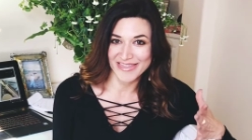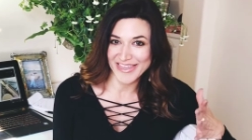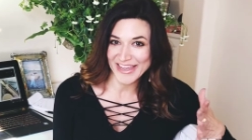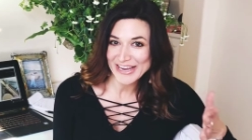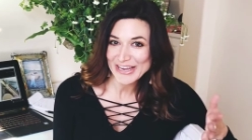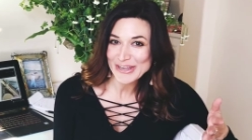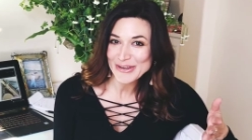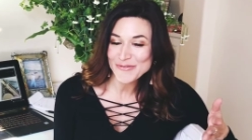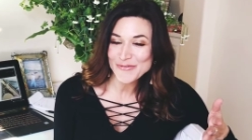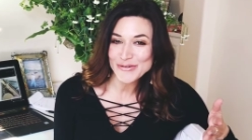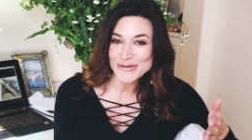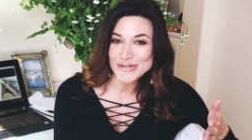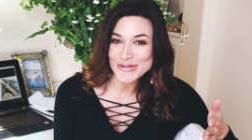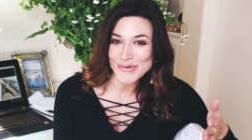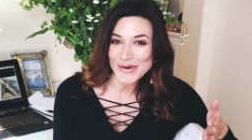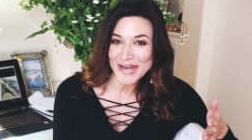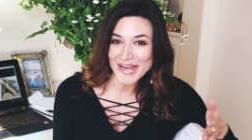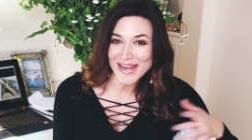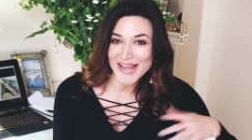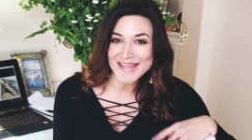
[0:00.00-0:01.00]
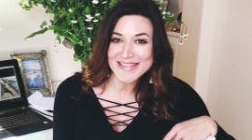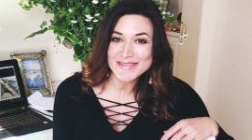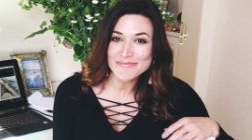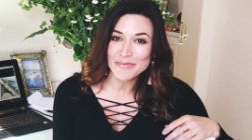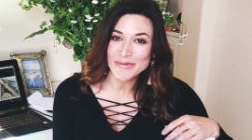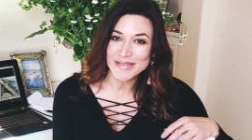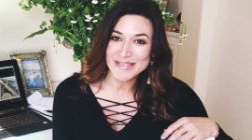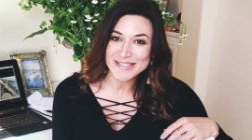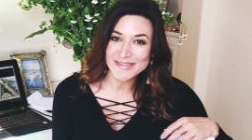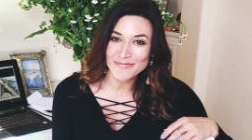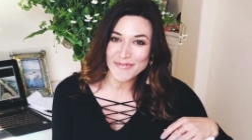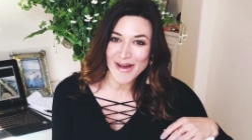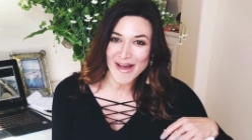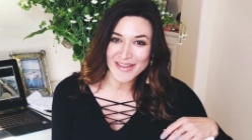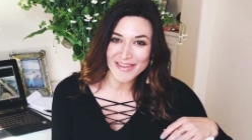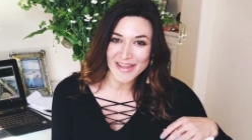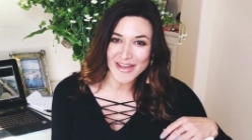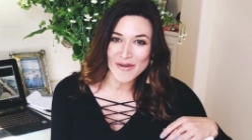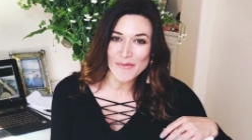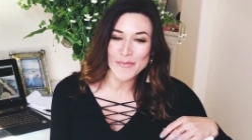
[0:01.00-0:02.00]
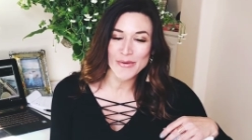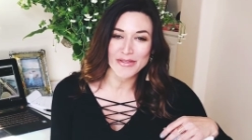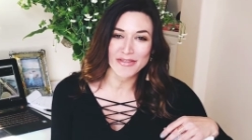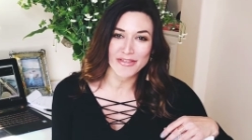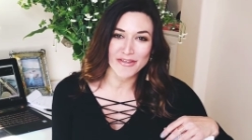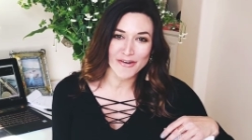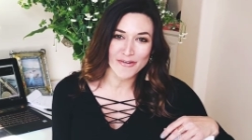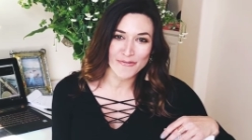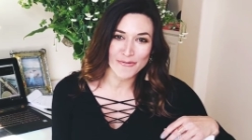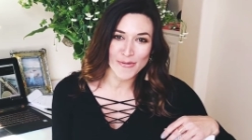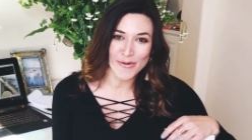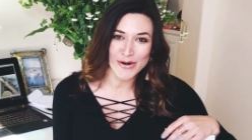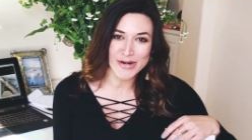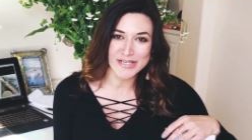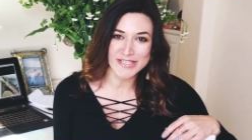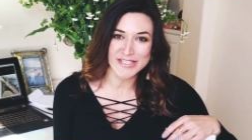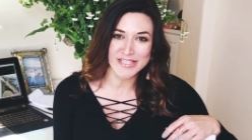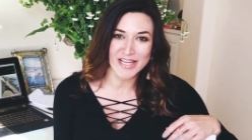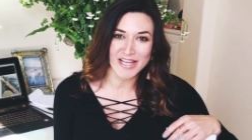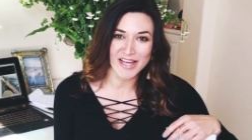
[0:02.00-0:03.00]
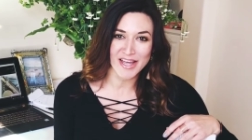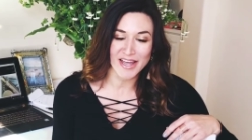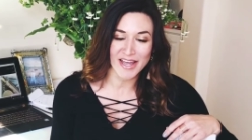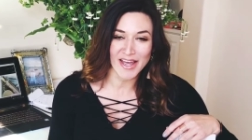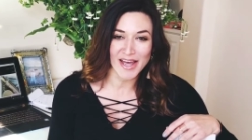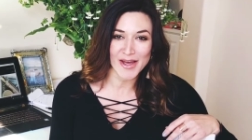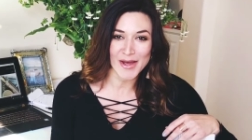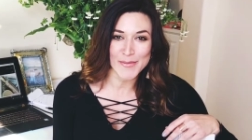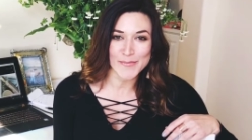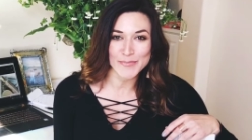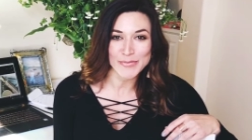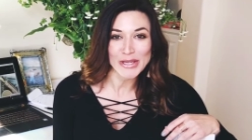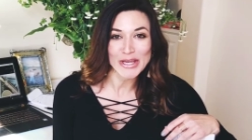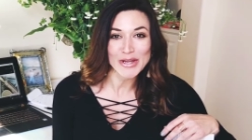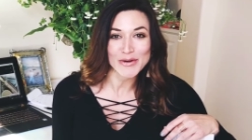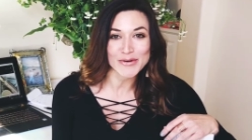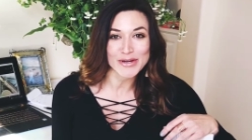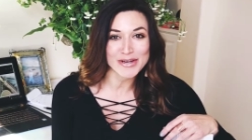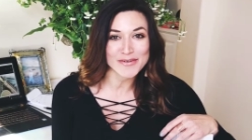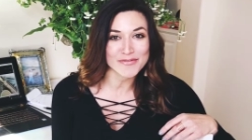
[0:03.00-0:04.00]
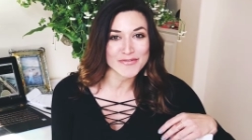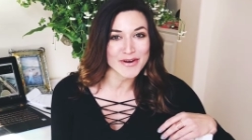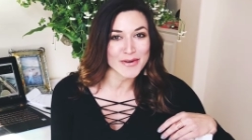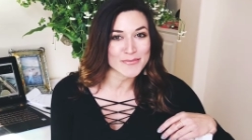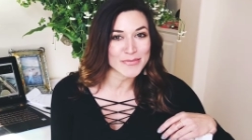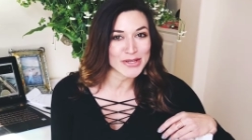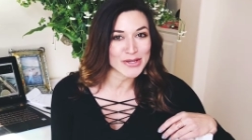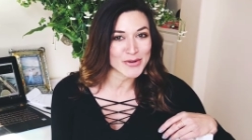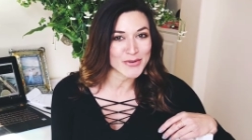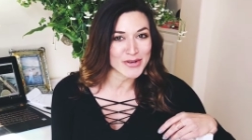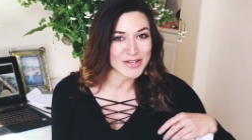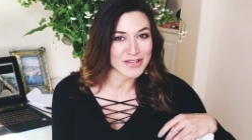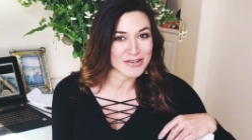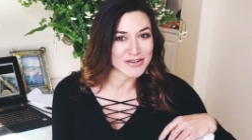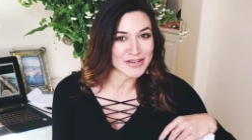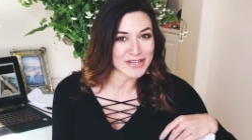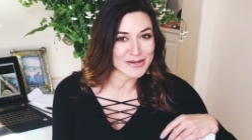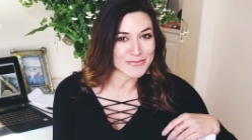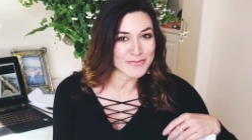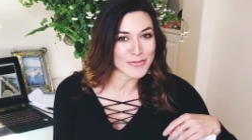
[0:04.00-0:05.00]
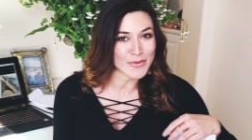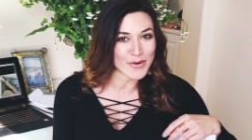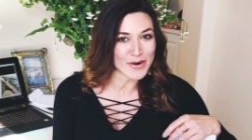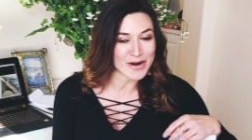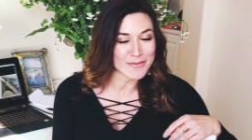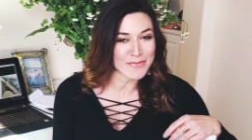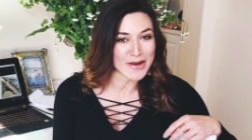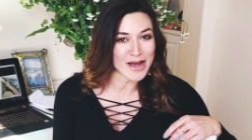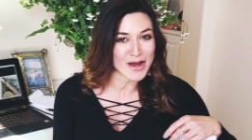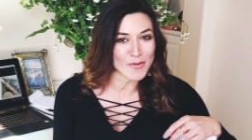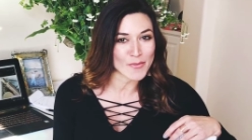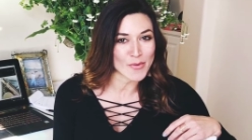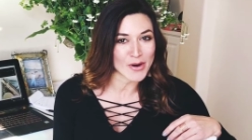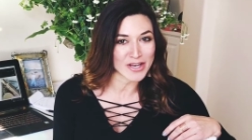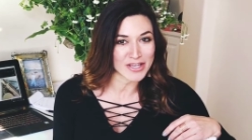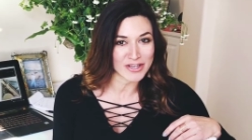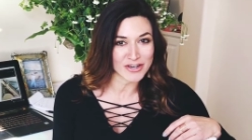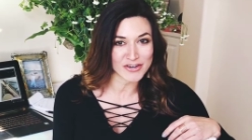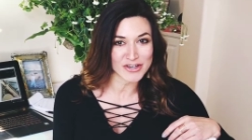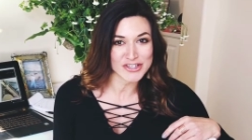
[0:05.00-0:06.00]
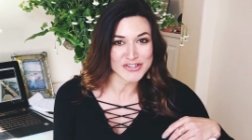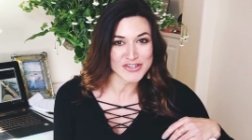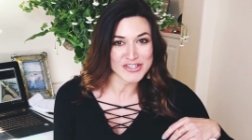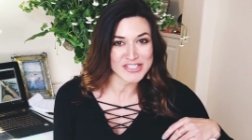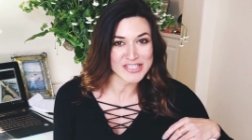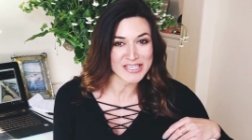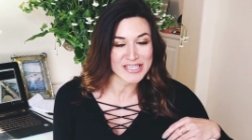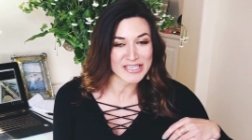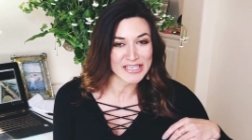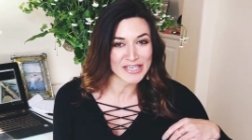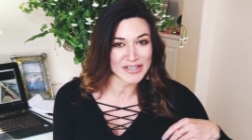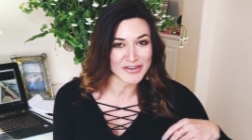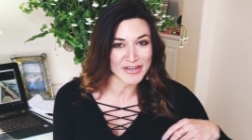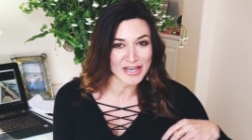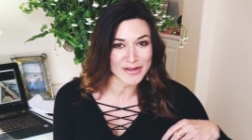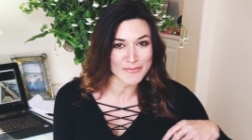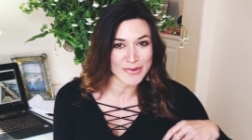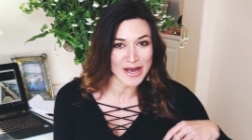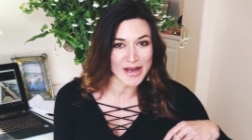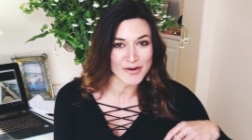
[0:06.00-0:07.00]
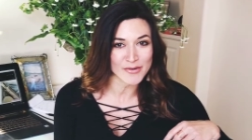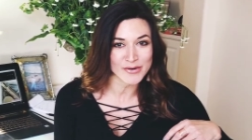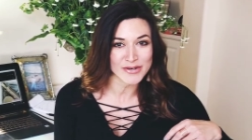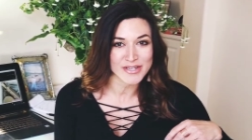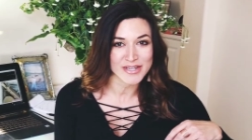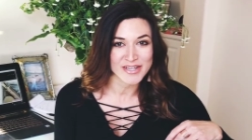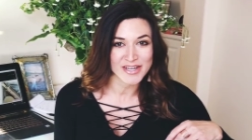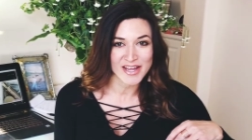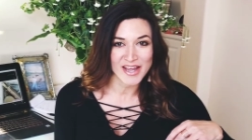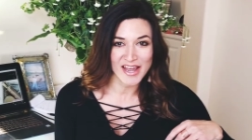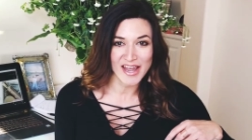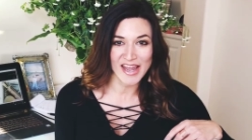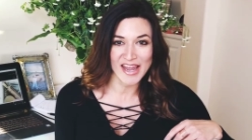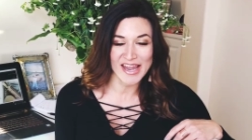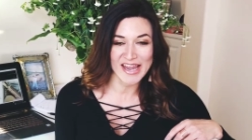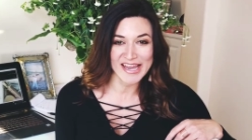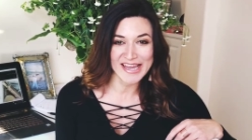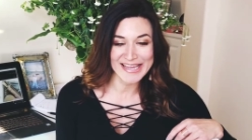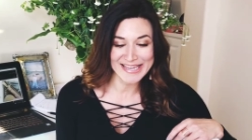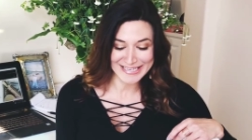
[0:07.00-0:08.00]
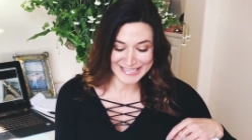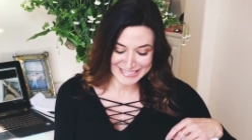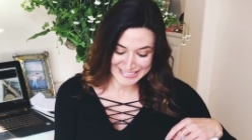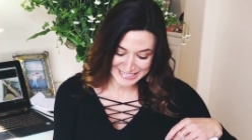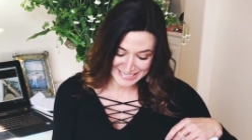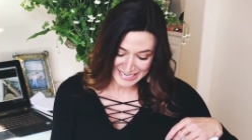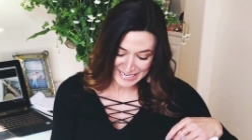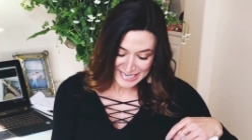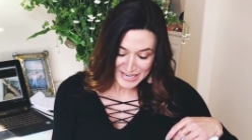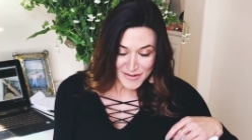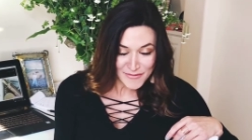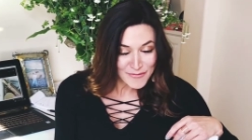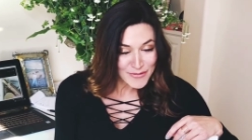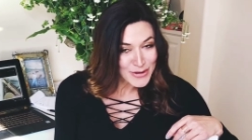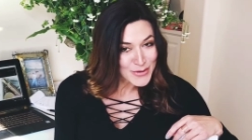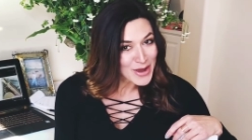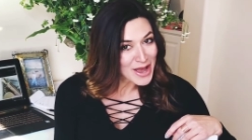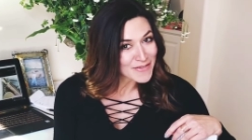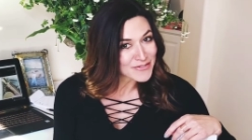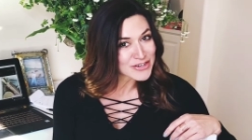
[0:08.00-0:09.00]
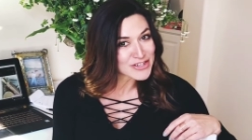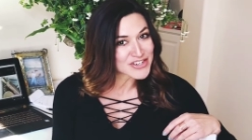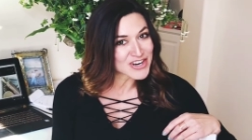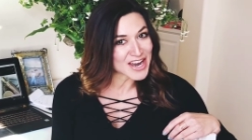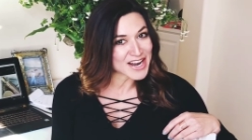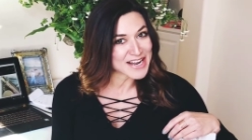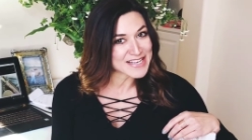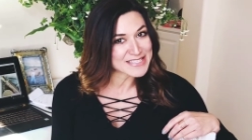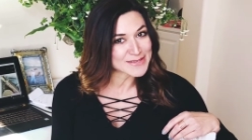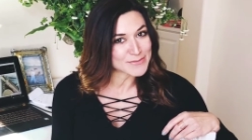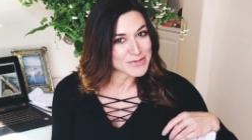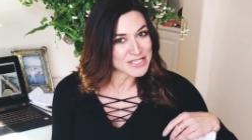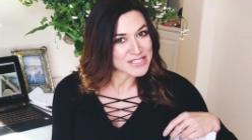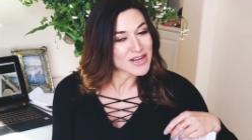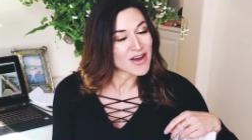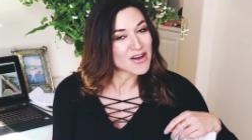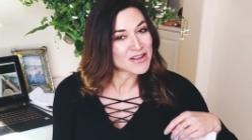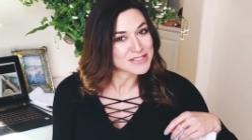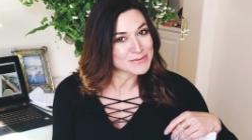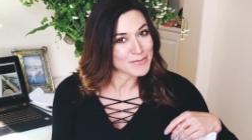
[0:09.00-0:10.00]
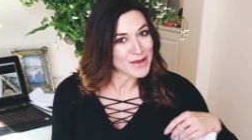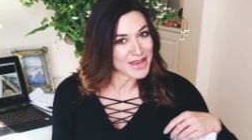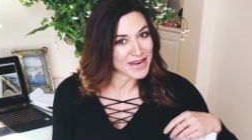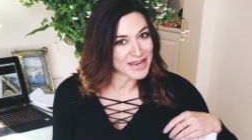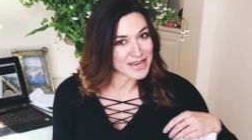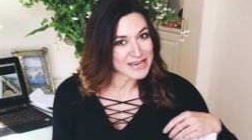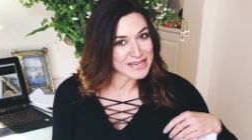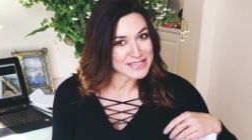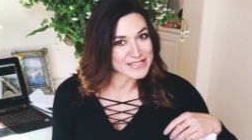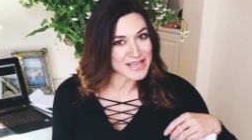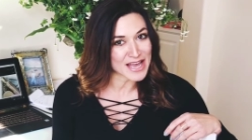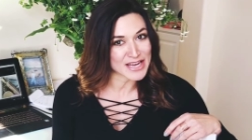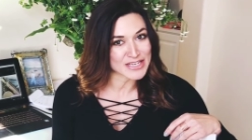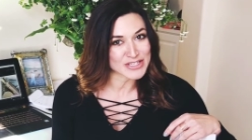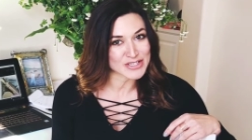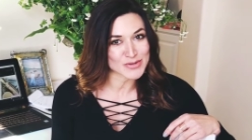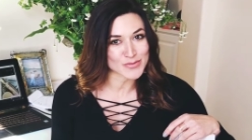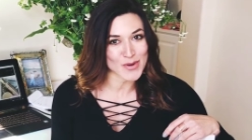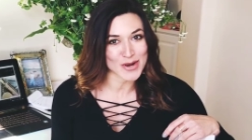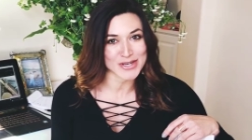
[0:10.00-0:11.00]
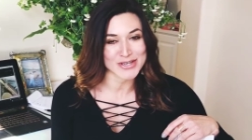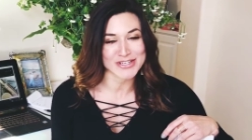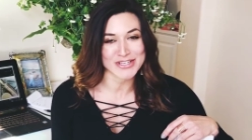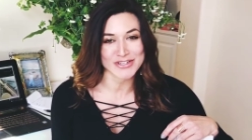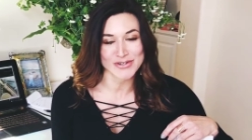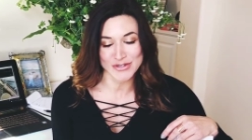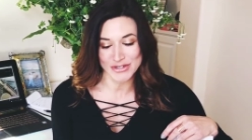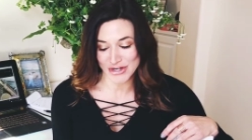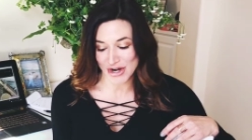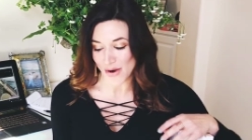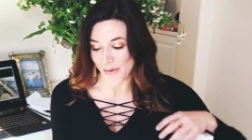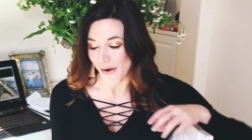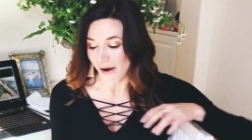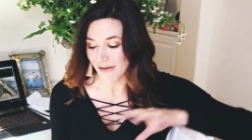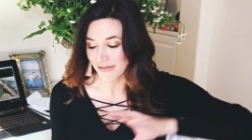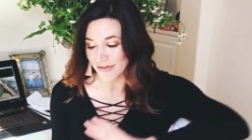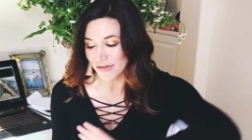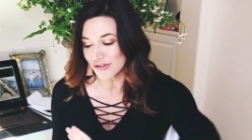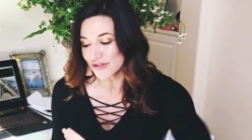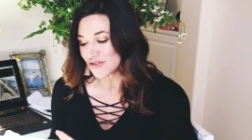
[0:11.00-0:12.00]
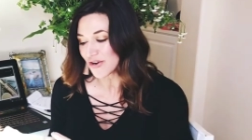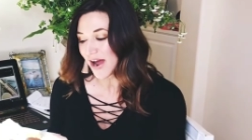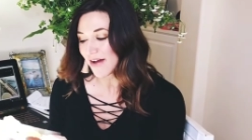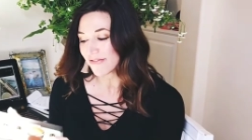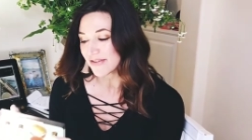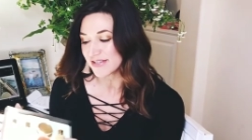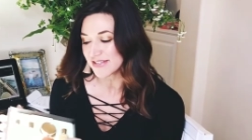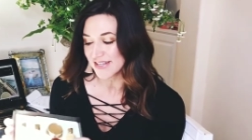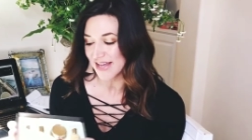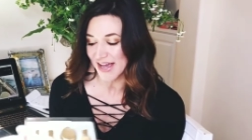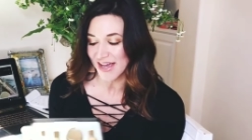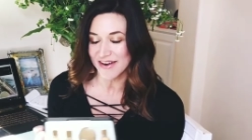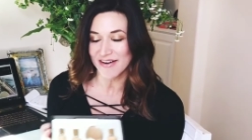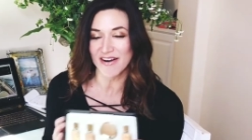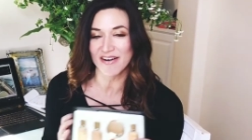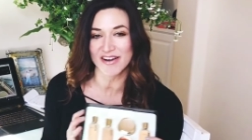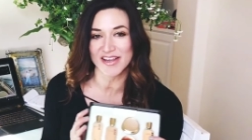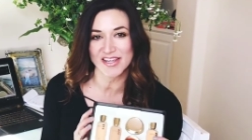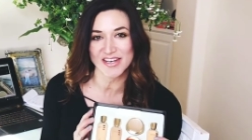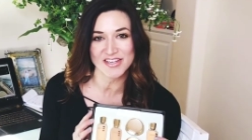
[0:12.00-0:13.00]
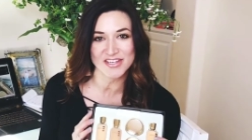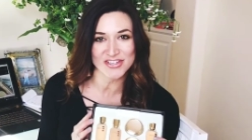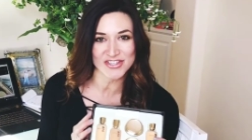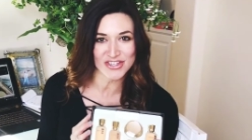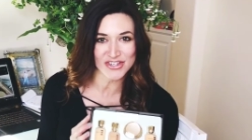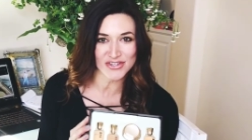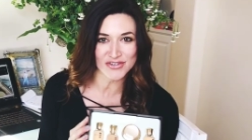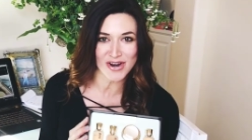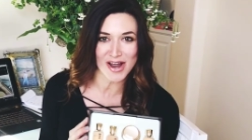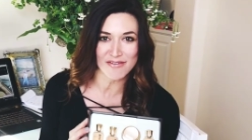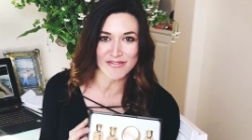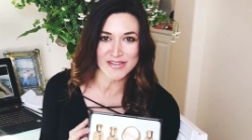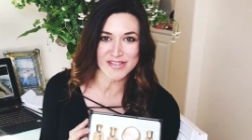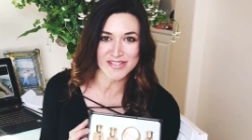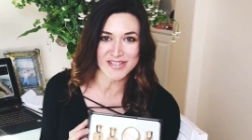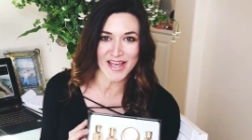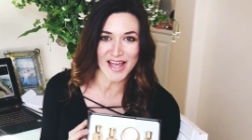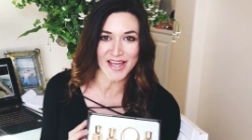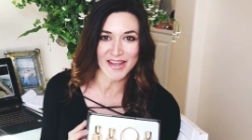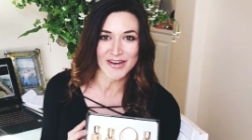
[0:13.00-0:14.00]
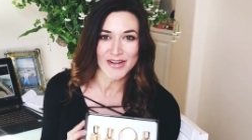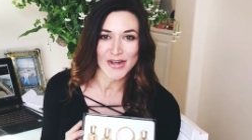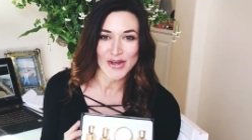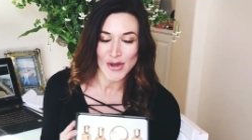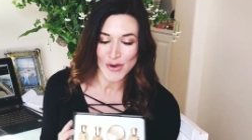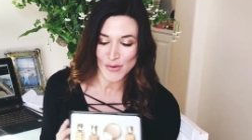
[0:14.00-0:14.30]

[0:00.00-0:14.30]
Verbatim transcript: thank you for joining us. Please follow. We look forward to um, hearing from you and learning more about what you're interested in hearing about. And if you haven't tried SMD's Cosmetics, I just wanted to show our little travel set, our Inhingen travel set,